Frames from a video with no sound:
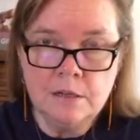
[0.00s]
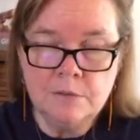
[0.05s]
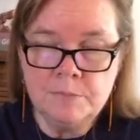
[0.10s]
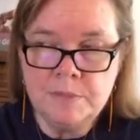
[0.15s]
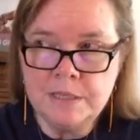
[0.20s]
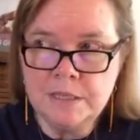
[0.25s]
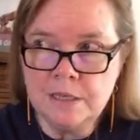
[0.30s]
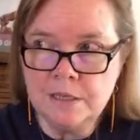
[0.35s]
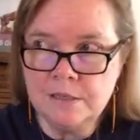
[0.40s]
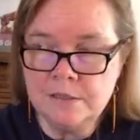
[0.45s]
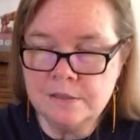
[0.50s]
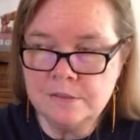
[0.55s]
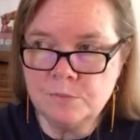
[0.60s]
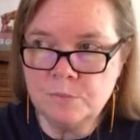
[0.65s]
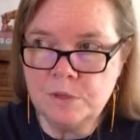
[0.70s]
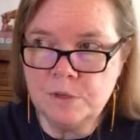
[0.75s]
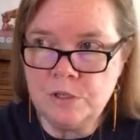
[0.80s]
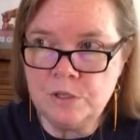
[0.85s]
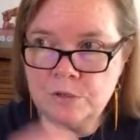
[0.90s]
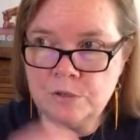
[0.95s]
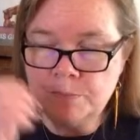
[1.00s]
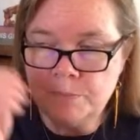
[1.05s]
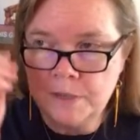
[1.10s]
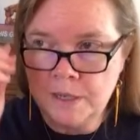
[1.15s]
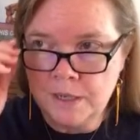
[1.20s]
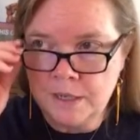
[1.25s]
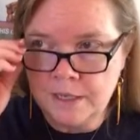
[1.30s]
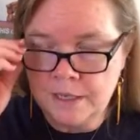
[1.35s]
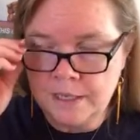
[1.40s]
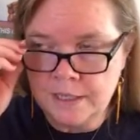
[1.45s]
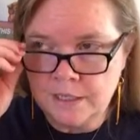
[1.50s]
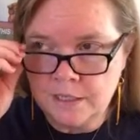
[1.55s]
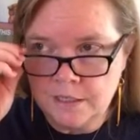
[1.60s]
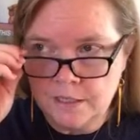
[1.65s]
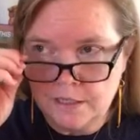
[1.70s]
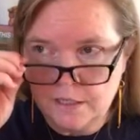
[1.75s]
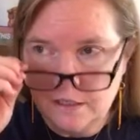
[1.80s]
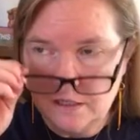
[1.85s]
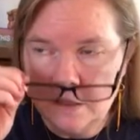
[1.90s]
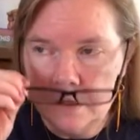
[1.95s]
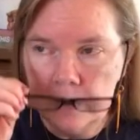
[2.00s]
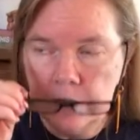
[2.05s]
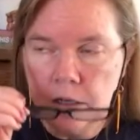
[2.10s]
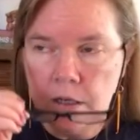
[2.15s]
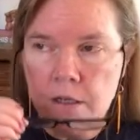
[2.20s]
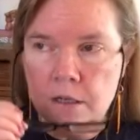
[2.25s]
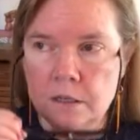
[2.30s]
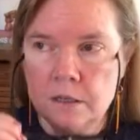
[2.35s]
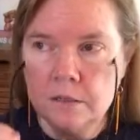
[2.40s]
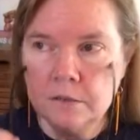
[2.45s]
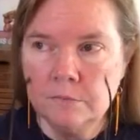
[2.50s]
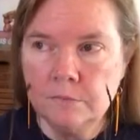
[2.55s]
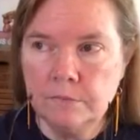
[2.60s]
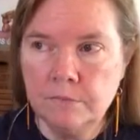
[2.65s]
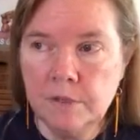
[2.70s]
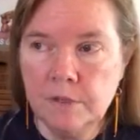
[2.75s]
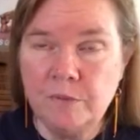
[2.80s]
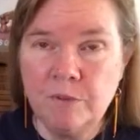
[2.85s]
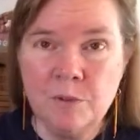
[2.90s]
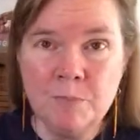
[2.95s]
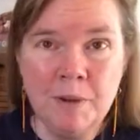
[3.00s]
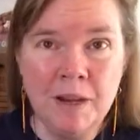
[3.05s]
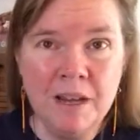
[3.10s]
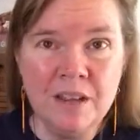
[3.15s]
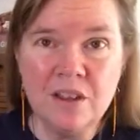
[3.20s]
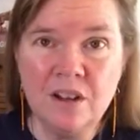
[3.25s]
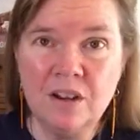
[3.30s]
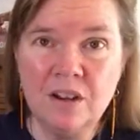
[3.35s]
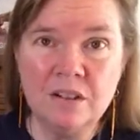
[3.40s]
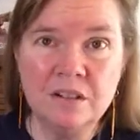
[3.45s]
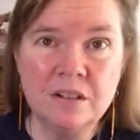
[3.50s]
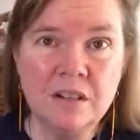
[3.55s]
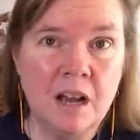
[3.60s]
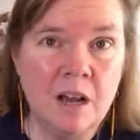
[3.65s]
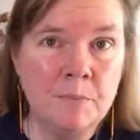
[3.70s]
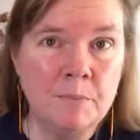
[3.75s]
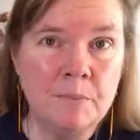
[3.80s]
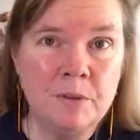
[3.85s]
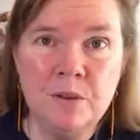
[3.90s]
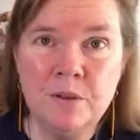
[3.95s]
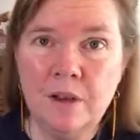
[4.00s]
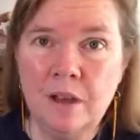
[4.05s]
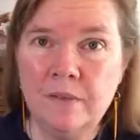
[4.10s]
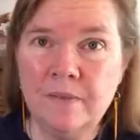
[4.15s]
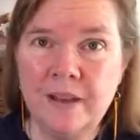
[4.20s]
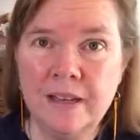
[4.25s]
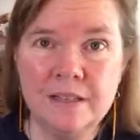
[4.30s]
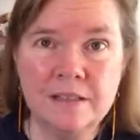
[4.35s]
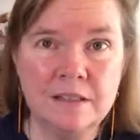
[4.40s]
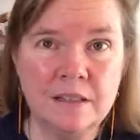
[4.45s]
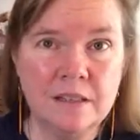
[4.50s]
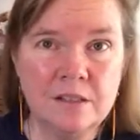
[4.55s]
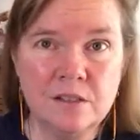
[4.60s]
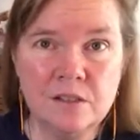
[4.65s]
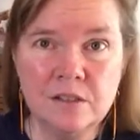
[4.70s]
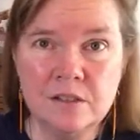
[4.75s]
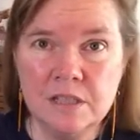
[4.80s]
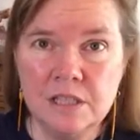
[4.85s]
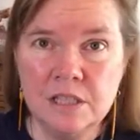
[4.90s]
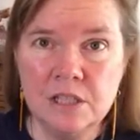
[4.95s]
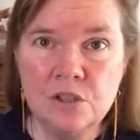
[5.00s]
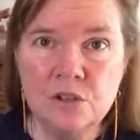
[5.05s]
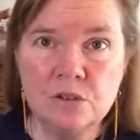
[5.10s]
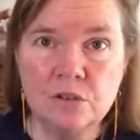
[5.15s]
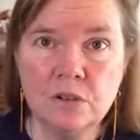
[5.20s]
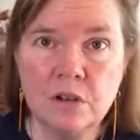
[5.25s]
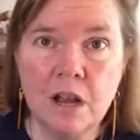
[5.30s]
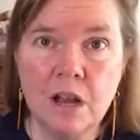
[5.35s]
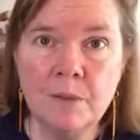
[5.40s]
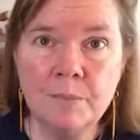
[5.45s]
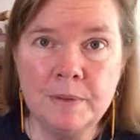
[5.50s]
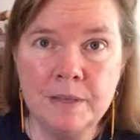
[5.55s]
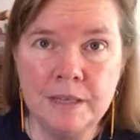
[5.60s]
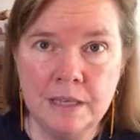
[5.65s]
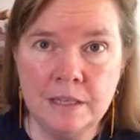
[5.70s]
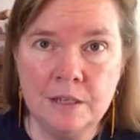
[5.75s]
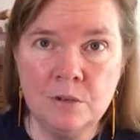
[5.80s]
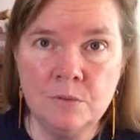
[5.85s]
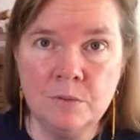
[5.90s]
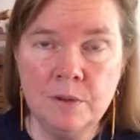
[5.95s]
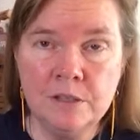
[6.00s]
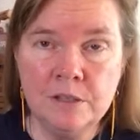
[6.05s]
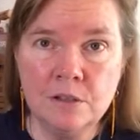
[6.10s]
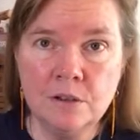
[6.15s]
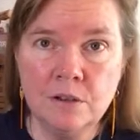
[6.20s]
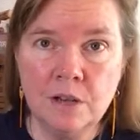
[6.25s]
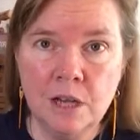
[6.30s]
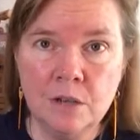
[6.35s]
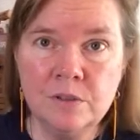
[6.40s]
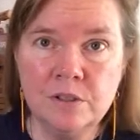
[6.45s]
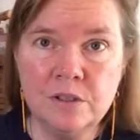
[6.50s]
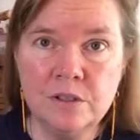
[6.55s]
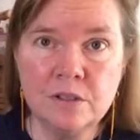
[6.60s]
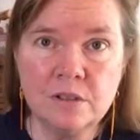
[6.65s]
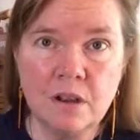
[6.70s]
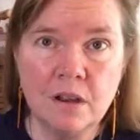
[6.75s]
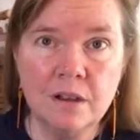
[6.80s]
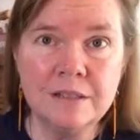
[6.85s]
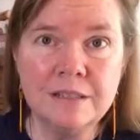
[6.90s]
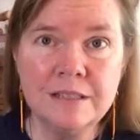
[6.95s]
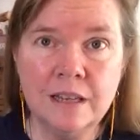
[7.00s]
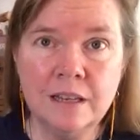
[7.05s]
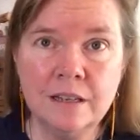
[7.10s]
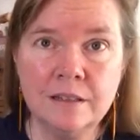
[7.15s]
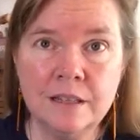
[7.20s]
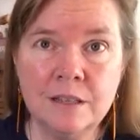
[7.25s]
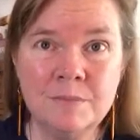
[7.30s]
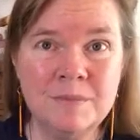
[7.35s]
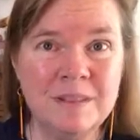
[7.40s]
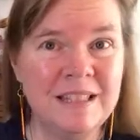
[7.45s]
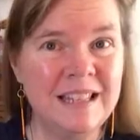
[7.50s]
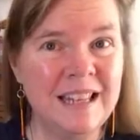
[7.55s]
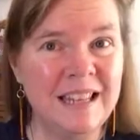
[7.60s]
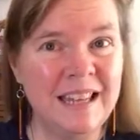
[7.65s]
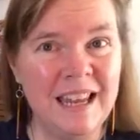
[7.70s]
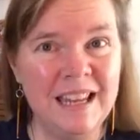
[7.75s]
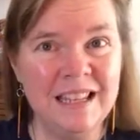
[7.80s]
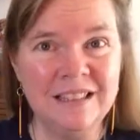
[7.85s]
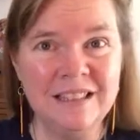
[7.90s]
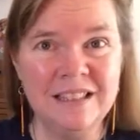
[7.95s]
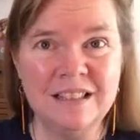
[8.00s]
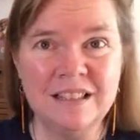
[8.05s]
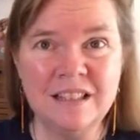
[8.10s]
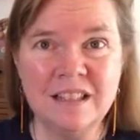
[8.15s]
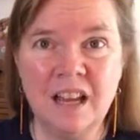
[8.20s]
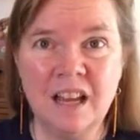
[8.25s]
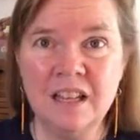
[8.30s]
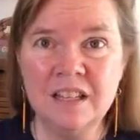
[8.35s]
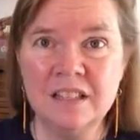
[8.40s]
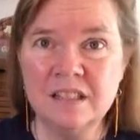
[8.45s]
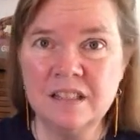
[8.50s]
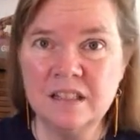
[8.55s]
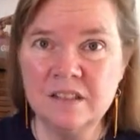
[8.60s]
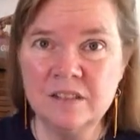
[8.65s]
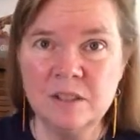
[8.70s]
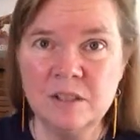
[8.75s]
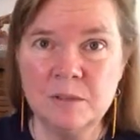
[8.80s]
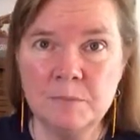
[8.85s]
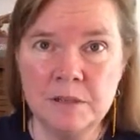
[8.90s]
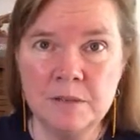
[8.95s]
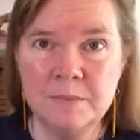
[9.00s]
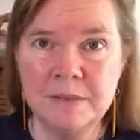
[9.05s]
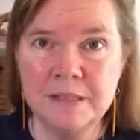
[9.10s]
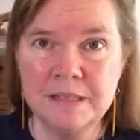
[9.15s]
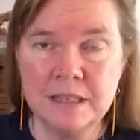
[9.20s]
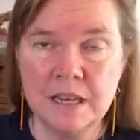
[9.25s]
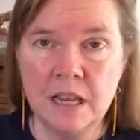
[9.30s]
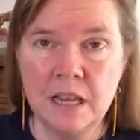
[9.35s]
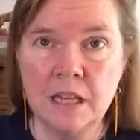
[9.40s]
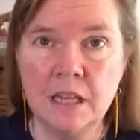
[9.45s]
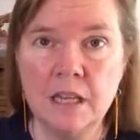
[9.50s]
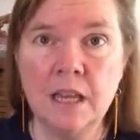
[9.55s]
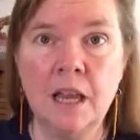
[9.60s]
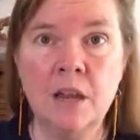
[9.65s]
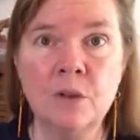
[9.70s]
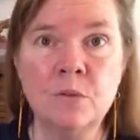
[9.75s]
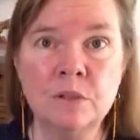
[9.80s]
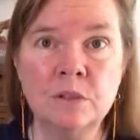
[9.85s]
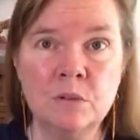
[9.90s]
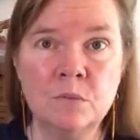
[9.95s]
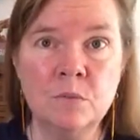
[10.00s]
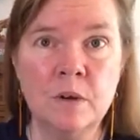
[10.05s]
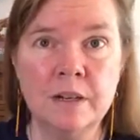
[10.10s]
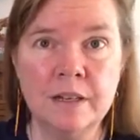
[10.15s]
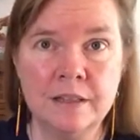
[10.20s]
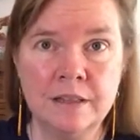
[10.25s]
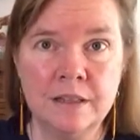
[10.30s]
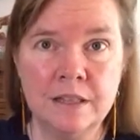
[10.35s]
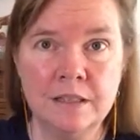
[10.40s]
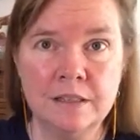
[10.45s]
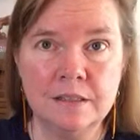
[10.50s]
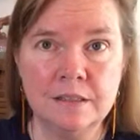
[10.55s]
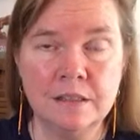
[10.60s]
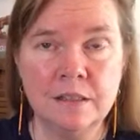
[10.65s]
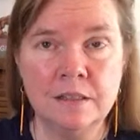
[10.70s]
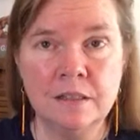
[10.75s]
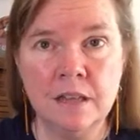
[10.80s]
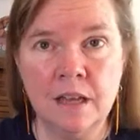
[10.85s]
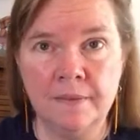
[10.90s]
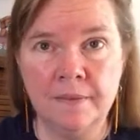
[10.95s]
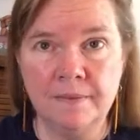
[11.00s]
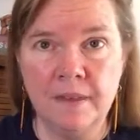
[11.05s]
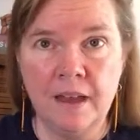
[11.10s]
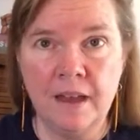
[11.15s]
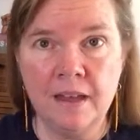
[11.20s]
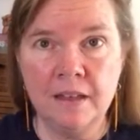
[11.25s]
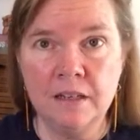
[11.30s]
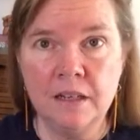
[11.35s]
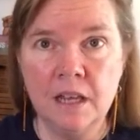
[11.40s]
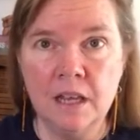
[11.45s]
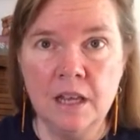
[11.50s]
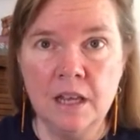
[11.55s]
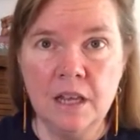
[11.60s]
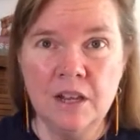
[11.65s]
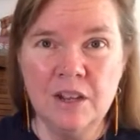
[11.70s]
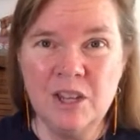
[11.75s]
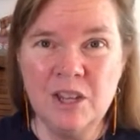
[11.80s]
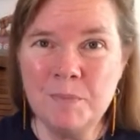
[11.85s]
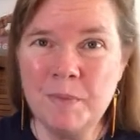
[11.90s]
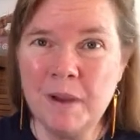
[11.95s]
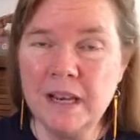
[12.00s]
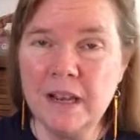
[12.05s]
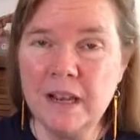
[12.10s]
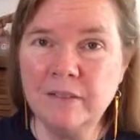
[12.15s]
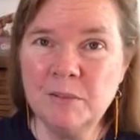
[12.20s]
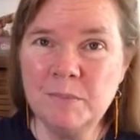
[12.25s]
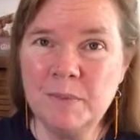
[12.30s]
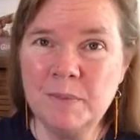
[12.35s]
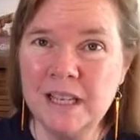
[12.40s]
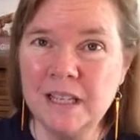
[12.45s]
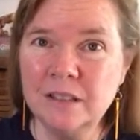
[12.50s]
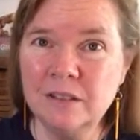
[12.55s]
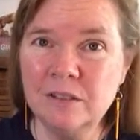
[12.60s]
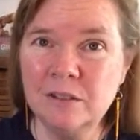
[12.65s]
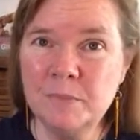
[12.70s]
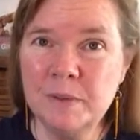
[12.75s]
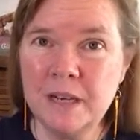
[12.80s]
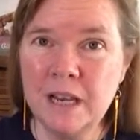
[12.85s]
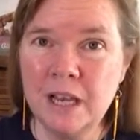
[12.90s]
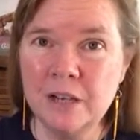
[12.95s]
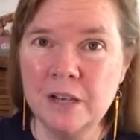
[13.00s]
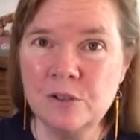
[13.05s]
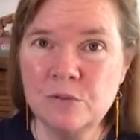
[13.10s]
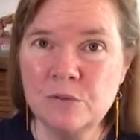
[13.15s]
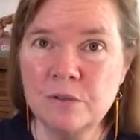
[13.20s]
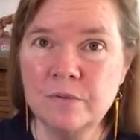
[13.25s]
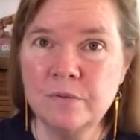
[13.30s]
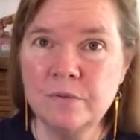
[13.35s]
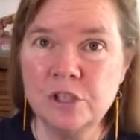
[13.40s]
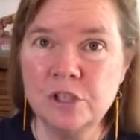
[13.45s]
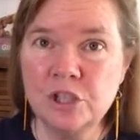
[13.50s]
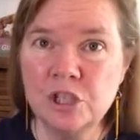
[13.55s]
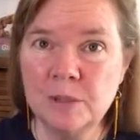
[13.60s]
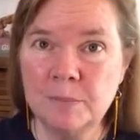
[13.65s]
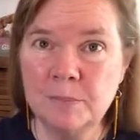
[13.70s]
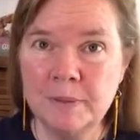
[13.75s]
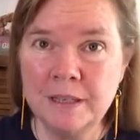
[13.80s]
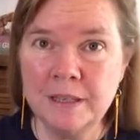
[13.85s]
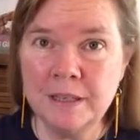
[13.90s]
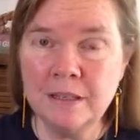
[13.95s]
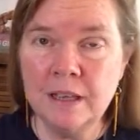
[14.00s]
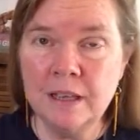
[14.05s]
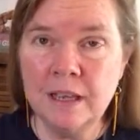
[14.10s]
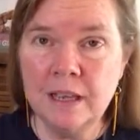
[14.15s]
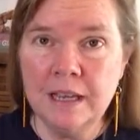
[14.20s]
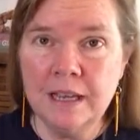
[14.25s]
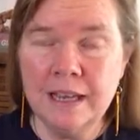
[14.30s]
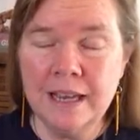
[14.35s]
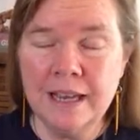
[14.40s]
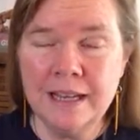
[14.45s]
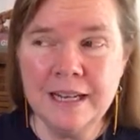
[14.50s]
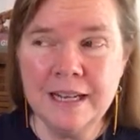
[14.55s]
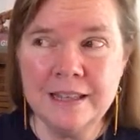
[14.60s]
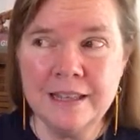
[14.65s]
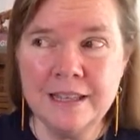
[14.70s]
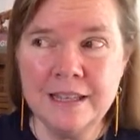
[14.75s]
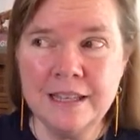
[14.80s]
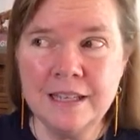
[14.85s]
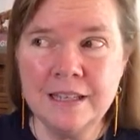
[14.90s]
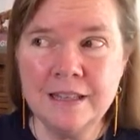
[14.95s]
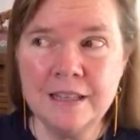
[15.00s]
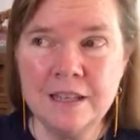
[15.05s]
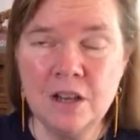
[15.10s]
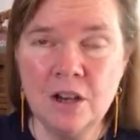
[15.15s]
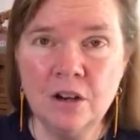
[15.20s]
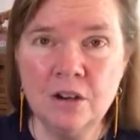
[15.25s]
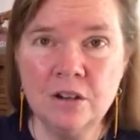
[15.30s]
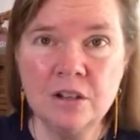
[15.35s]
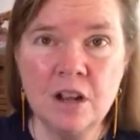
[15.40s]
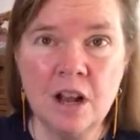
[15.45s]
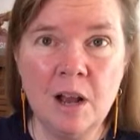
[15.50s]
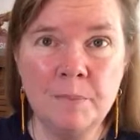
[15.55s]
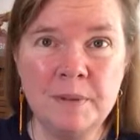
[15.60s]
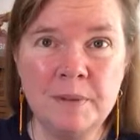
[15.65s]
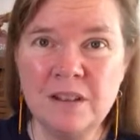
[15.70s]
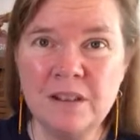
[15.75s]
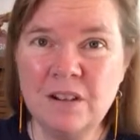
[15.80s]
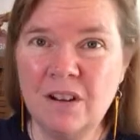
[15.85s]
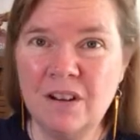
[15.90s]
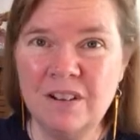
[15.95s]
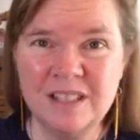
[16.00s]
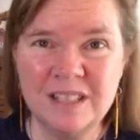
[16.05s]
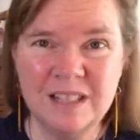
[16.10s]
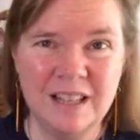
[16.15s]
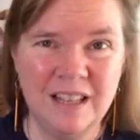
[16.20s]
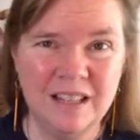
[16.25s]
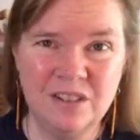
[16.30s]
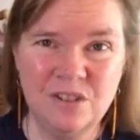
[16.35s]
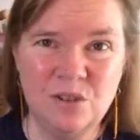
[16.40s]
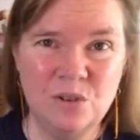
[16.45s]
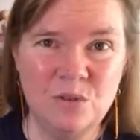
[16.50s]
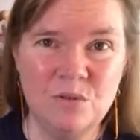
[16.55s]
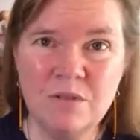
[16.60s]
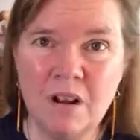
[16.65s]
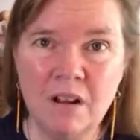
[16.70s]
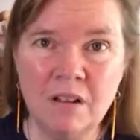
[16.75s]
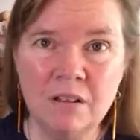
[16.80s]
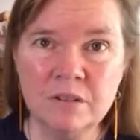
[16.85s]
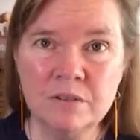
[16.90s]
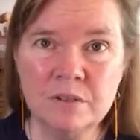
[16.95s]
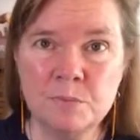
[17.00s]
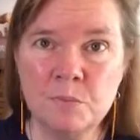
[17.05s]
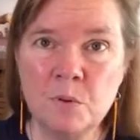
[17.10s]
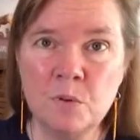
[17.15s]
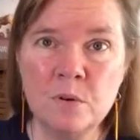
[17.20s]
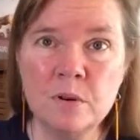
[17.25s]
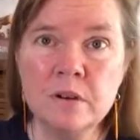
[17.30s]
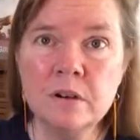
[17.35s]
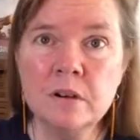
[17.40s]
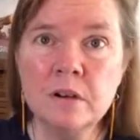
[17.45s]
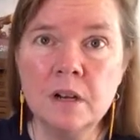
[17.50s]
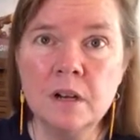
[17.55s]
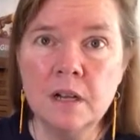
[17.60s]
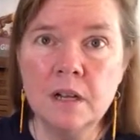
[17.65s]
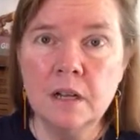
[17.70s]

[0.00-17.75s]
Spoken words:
Because when you buy, if you buy the hard copy, you have access to the digital copy anyway. So I would just contact them and say, hey, listen, guys, there's been a mistake. I really wanted this and not that. You might have to pay a little bit extra for shipping. And I think the hard copy costs like $2 more.